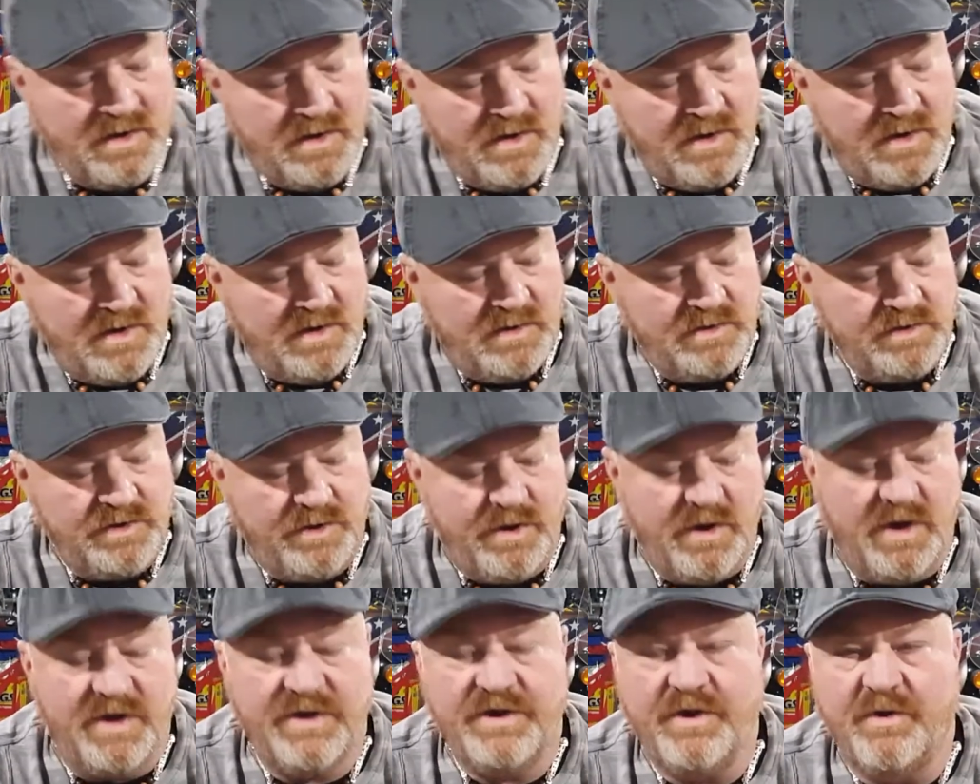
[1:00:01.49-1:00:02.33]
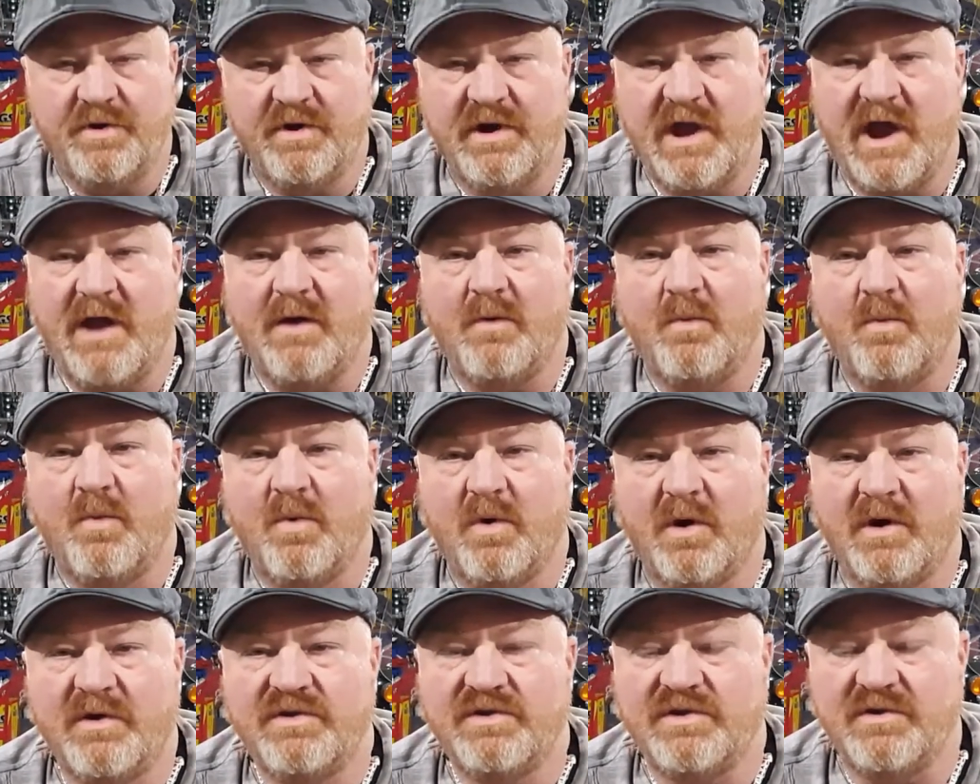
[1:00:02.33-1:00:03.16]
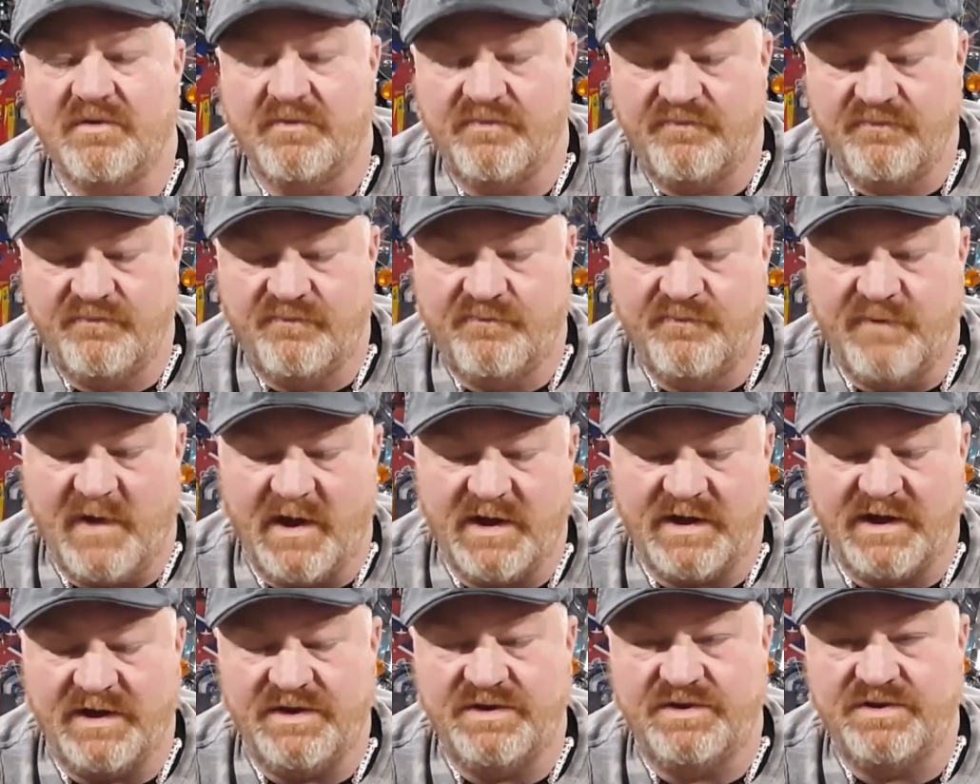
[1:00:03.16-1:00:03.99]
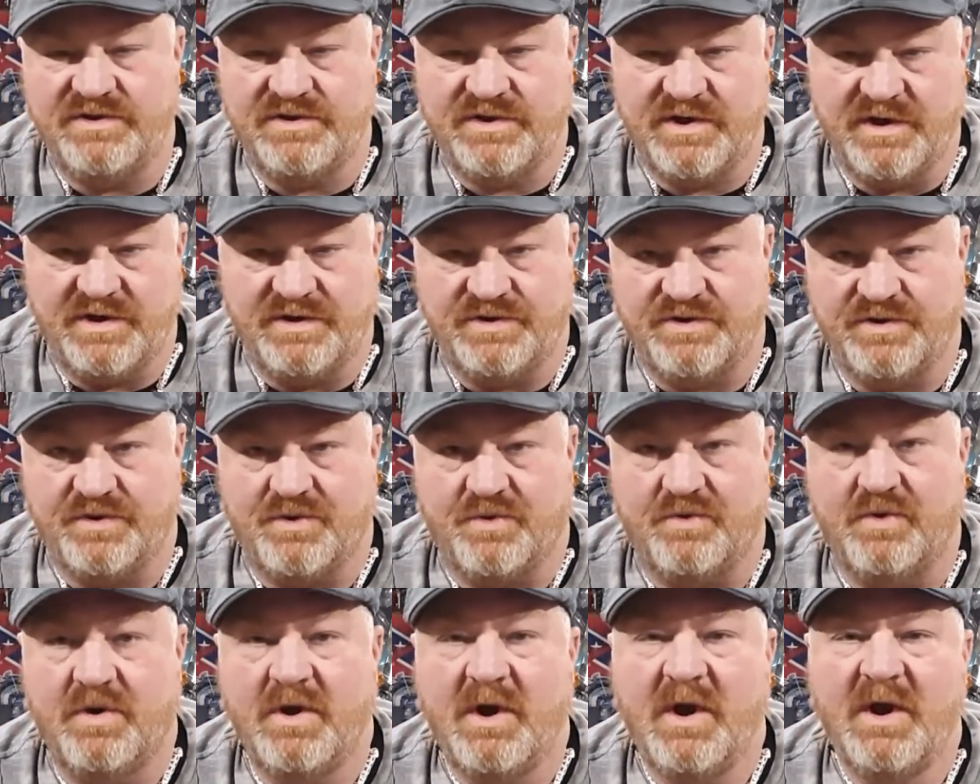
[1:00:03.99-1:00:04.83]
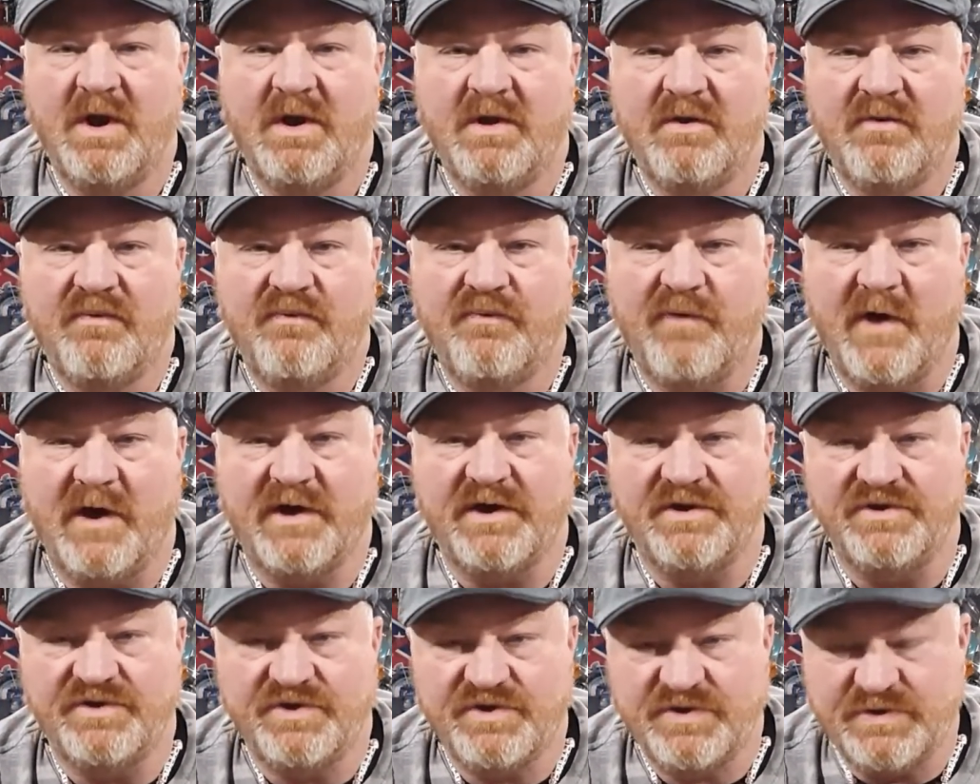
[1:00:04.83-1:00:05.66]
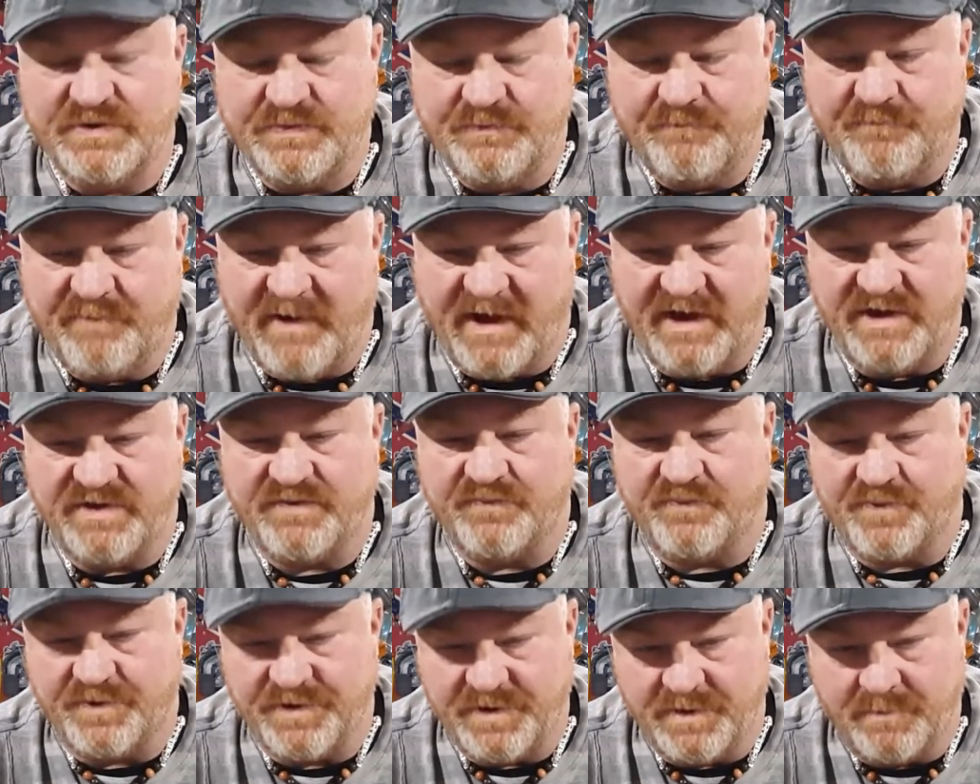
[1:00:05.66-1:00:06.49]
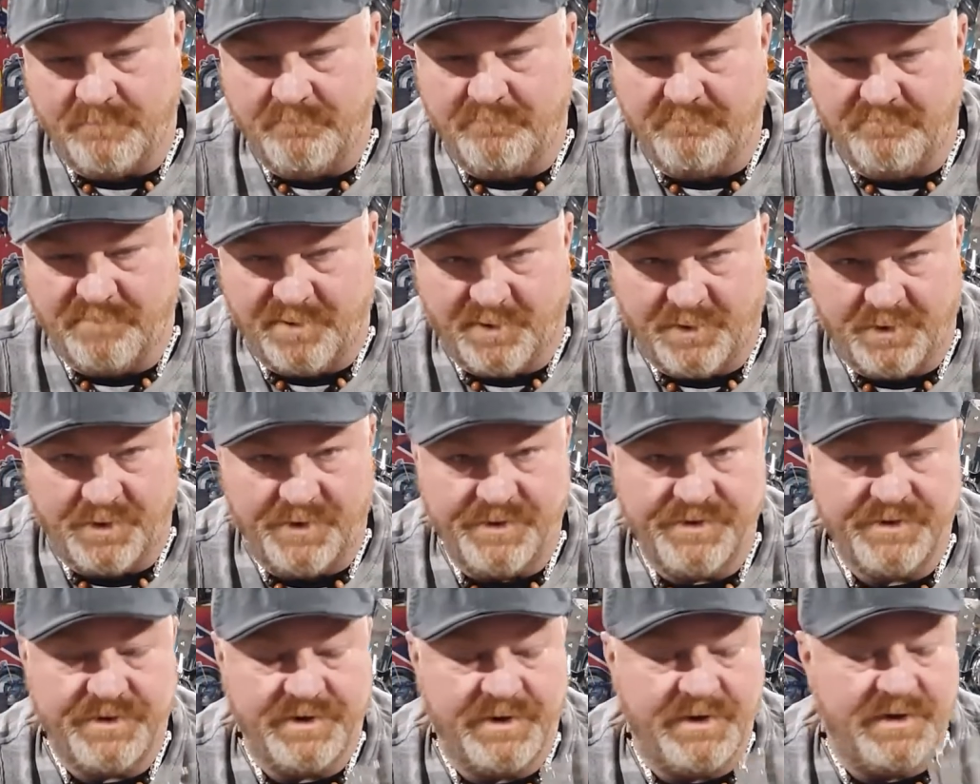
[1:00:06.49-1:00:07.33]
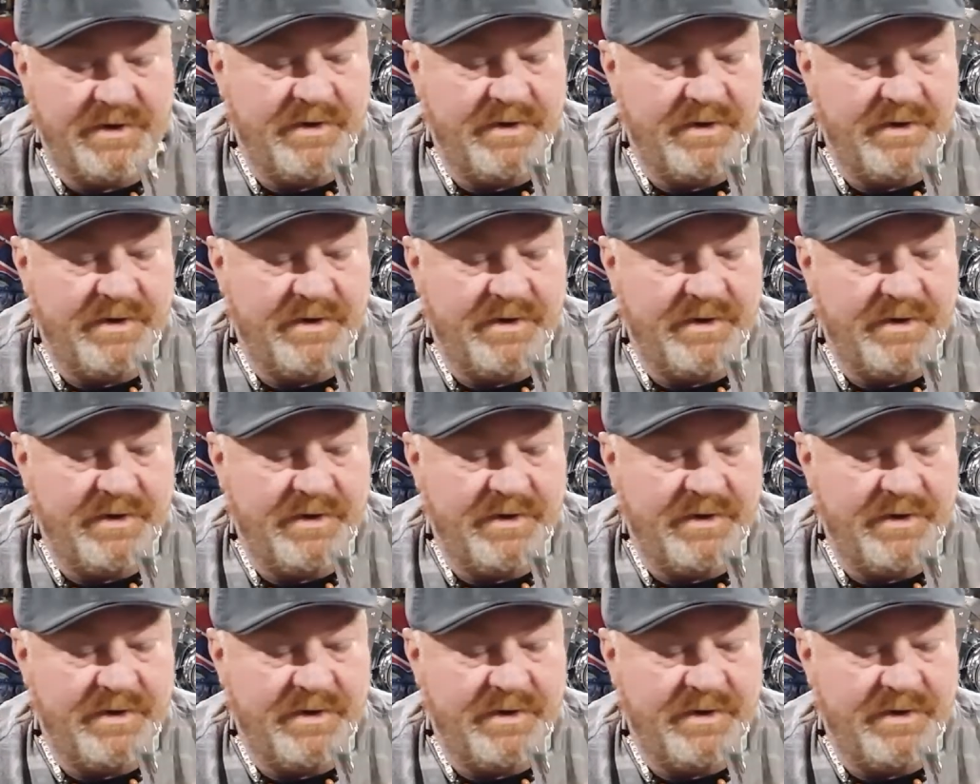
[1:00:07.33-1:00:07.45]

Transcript: You're not worth the fucking digital fucking space for your bullshit.